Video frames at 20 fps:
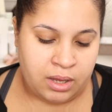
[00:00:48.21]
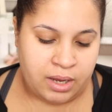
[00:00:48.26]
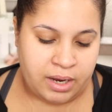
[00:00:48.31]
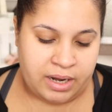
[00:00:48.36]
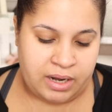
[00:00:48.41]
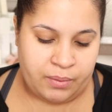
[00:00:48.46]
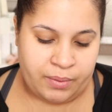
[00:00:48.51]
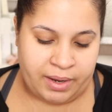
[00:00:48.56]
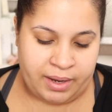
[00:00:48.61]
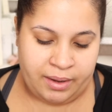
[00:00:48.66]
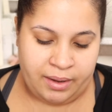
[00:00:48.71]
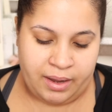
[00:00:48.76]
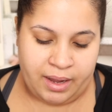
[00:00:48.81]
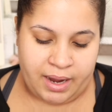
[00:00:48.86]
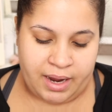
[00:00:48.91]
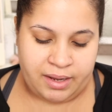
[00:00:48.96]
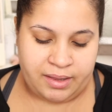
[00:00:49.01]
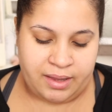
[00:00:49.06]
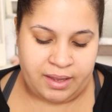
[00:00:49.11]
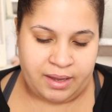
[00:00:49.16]
Anyway,
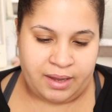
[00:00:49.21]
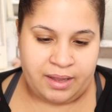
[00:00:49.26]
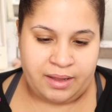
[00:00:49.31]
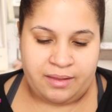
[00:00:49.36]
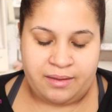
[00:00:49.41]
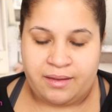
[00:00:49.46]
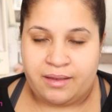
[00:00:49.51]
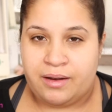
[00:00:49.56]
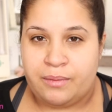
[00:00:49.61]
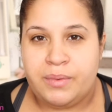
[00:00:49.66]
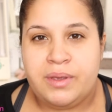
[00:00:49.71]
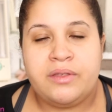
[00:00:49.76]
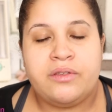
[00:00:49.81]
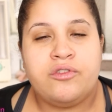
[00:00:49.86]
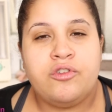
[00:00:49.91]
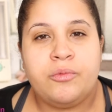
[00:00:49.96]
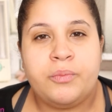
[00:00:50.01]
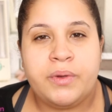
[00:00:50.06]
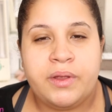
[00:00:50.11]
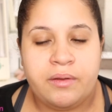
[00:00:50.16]
I think it's gonna be
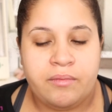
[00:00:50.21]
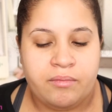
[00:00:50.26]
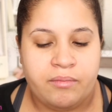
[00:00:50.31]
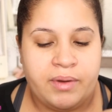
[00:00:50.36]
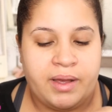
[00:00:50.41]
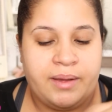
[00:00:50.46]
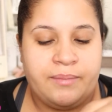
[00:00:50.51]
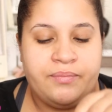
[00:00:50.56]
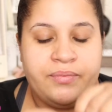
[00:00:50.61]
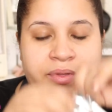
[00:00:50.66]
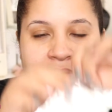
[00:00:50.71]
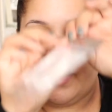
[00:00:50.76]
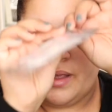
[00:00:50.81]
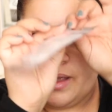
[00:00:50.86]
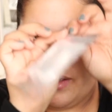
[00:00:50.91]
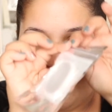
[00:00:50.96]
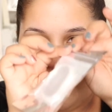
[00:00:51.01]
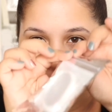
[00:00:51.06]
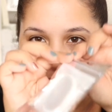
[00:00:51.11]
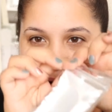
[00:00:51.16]
stupid, but
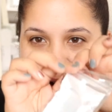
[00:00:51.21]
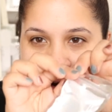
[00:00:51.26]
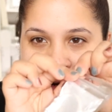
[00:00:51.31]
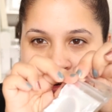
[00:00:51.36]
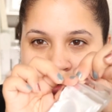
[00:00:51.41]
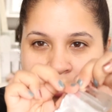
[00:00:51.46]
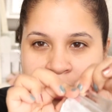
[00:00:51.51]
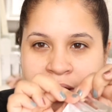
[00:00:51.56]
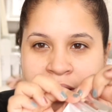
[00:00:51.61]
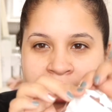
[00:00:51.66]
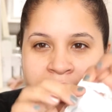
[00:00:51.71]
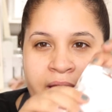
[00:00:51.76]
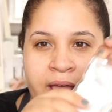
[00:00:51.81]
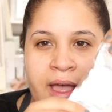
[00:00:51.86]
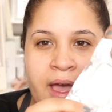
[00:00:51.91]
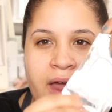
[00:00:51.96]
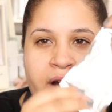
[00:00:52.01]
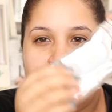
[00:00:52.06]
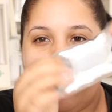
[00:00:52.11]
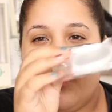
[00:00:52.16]
I figured I'd try it.
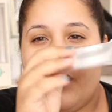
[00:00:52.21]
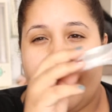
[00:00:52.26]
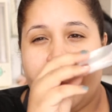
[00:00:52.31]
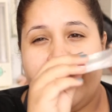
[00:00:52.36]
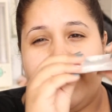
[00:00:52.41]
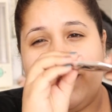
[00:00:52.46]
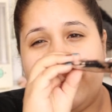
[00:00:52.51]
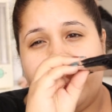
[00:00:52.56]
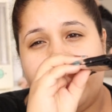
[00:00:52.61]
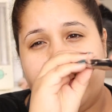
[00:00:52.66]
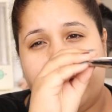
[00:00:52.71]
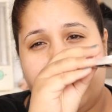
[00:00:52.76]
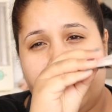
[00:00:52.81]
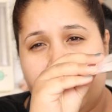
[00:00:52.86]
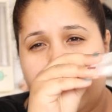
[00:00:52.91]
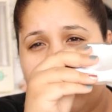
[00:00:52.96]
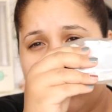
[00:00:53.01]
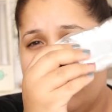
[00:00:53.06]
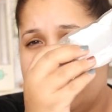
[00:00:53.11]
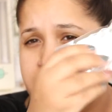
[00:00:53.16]
I don't know why it's in this
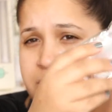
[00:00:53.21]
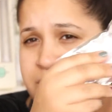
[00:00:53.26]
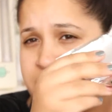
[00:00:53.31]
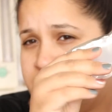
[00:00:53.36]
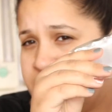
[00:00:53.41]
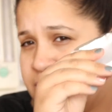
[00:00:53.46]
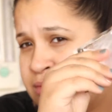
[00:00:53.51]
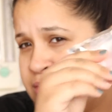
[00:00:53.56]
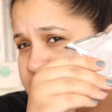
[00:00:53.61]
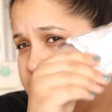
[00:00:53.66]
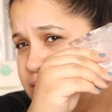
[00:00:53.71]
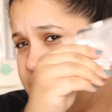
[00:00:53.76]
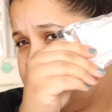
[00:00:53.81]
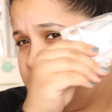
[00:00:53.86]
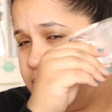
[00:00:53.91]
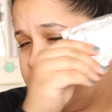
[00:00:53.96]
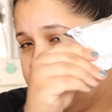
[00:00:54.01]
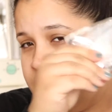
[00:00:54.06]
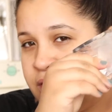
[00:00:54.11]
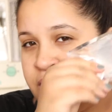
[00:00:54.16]
little,
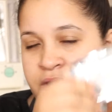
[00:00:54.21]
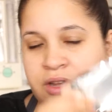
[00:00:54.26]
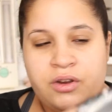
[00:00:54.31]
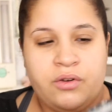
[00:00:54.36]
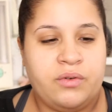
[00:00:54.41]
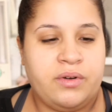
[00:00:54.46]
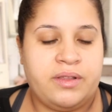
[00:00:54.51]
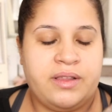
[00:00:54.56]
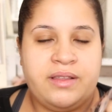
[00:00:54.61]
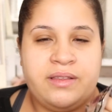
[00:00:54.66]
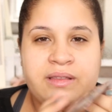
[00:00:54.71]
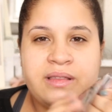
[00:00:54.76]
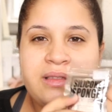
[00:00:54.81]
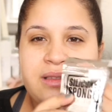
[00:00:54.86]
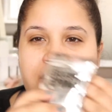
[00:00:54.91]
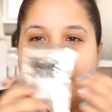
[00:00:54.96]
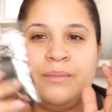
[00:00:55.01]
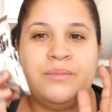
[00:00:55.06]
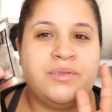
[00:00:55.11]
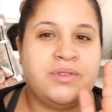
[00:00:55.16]
you know what this,
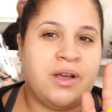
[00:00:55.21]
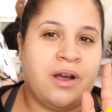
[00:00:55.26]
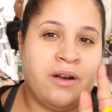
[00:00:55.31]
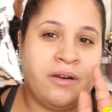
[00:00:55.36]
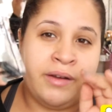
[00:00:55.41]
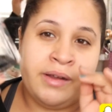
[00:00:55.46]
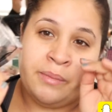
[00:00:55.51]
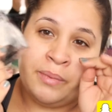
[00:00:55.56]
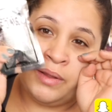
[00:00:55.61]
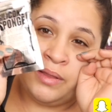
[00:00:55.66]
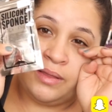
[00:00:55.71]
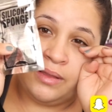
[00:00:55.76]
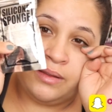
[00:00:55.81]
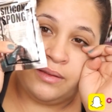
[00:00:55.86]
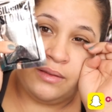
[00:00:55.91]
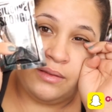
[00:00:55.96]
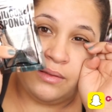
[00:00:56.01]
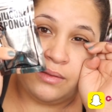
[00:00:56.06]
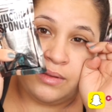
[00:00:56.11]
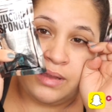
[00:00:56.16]
I'm sorry, but
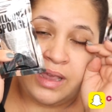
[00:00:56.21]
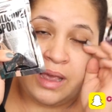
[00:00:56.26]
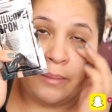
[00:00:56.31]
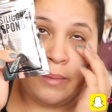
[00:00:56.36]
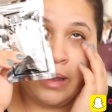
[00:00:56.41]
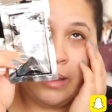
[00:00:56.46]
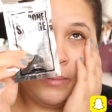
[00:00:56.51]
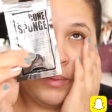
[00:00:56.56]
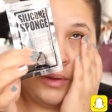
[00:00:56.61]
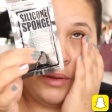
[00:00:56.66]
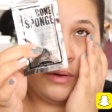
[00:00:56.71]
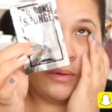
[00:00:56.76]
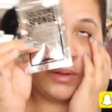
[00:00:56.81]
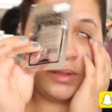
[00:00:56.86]
this TMI, but you know